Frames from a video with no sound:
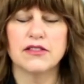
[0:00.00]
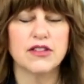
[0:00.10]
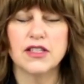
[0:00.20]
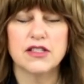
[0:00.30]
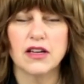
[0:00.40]

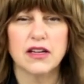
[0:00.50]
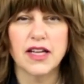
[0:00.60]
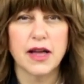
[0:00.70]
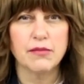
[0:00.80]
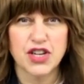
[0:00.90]
is
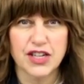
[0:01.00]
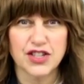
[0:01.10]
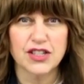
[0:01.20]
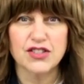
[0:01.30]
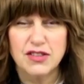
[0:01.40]
game
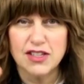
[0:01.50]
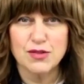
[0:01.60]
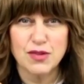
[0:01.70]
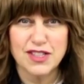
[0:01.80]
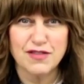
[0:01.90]
changing. So this
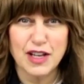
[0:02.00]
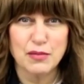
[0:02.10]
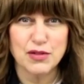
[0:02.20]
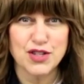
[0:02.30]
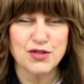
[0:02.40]
is what's
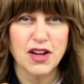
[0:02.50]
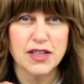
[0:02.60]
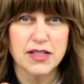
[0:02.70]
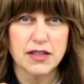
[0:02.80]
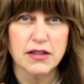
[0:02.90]
available to you
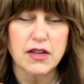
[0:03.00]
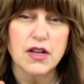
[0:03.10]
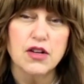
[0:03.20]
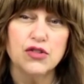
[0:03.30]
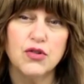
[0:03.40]
guys here.
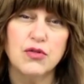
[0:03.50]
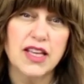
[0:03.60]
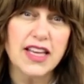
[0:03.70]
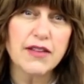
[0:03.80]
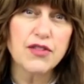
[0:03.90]
So the
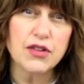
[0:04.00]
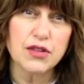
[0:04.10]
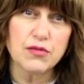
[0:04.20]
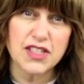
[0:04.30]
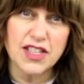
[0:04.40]
giver
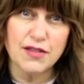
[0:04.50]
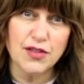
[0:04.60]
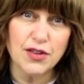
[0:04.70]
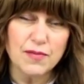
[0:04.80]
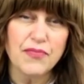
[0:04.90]
and the
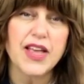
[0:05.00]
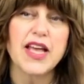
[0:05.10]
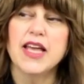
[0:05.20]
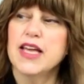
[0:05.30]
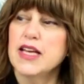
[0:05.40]
receiver
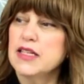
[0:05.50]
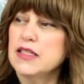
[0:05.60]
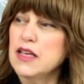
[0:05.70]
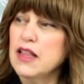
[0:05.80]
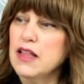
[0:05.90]

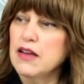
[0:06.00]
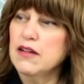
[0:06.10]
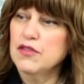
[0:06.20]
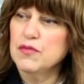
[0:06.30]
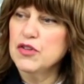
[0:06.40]
is uh,
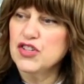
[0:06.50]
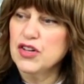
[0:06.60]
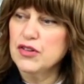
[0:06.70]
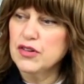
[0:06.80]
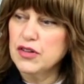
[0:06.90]
Rav
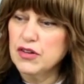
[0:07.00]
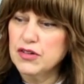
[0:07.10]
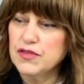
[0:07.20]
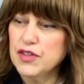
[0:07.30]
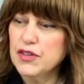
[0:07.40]
Moshe
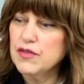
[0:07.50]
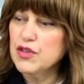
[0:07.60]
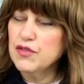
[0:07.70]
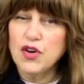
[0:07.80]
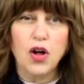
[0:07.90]
Cordovero gives
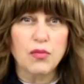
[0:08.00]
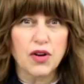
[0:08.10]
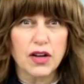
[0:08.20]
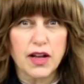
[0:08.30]
over all bracha